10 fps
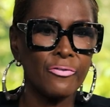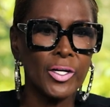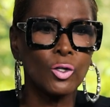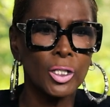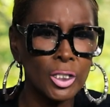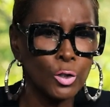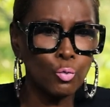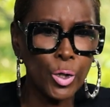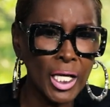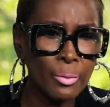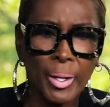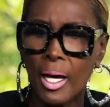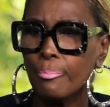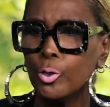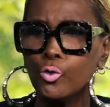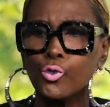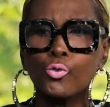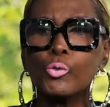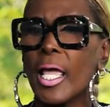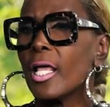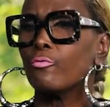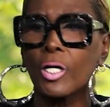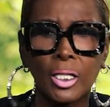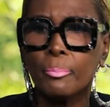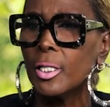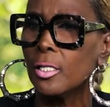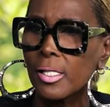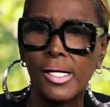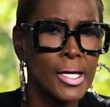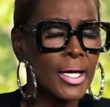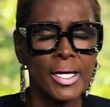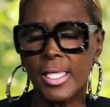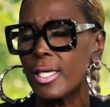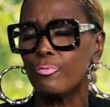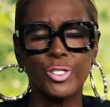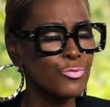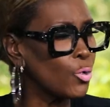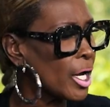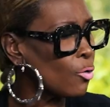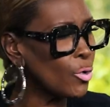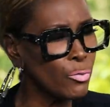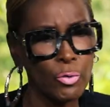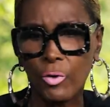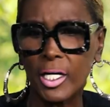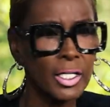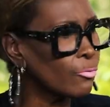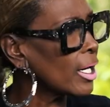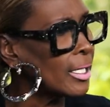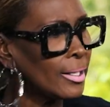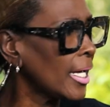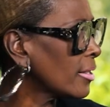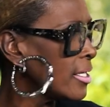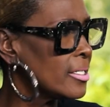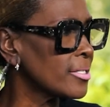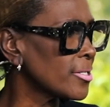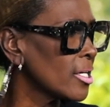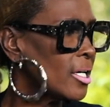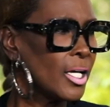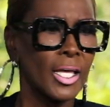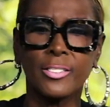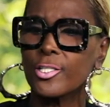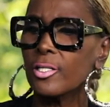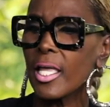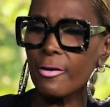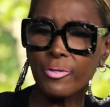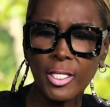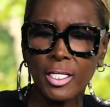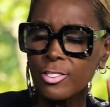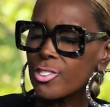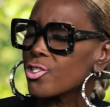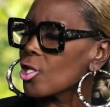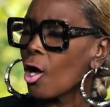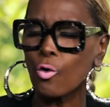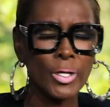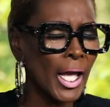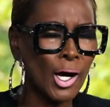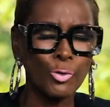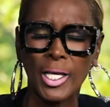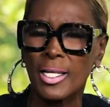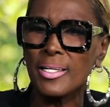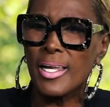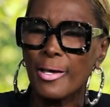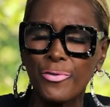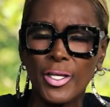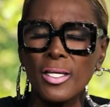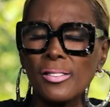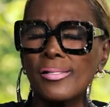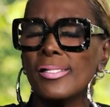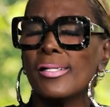felt hoodwinked, bamboozled, and run amok. It was where we were running around like this until everything just stalled out and nothing.